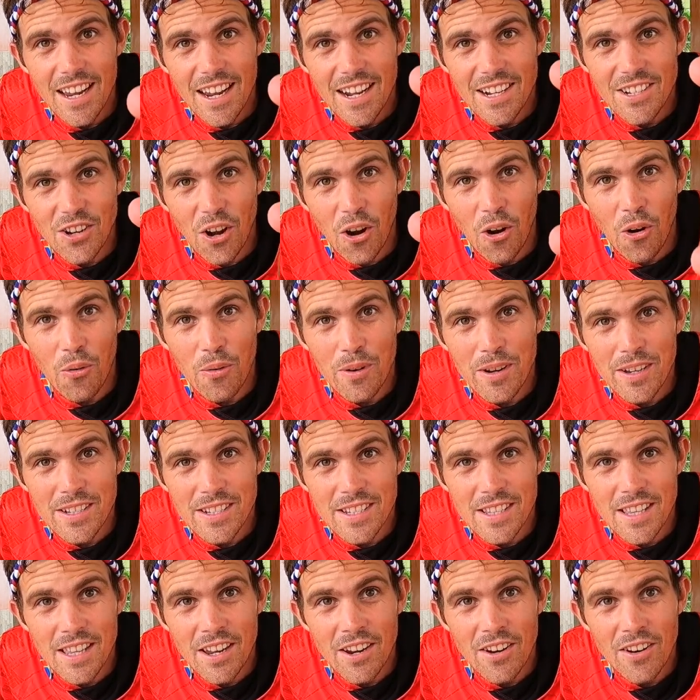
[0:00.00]
It's
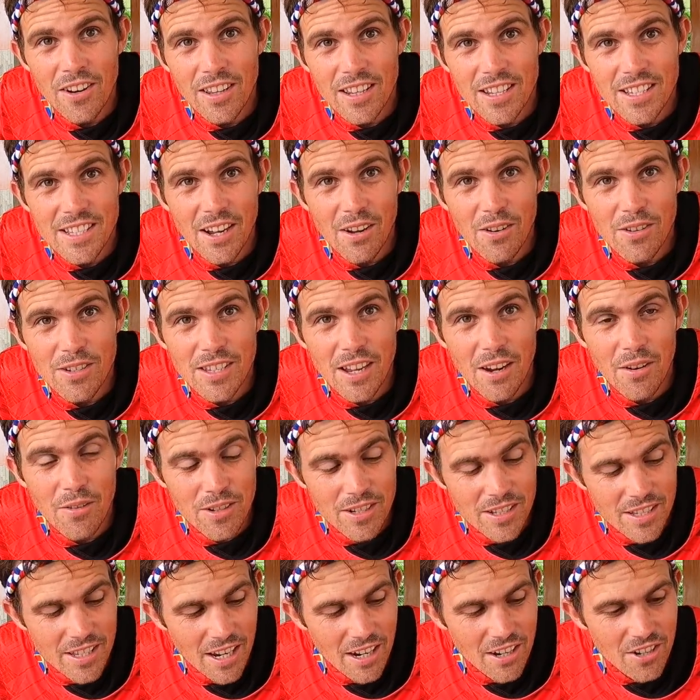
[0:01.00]
always there at the South
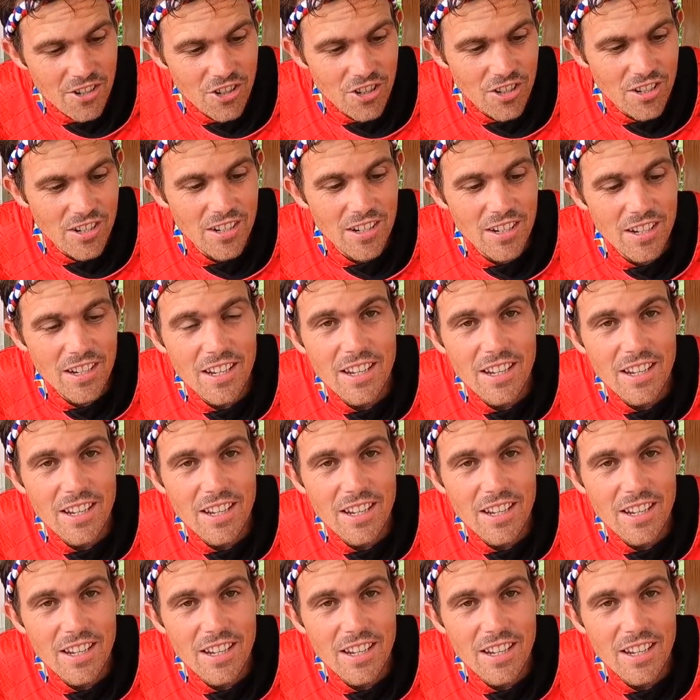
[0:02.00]
Sound section.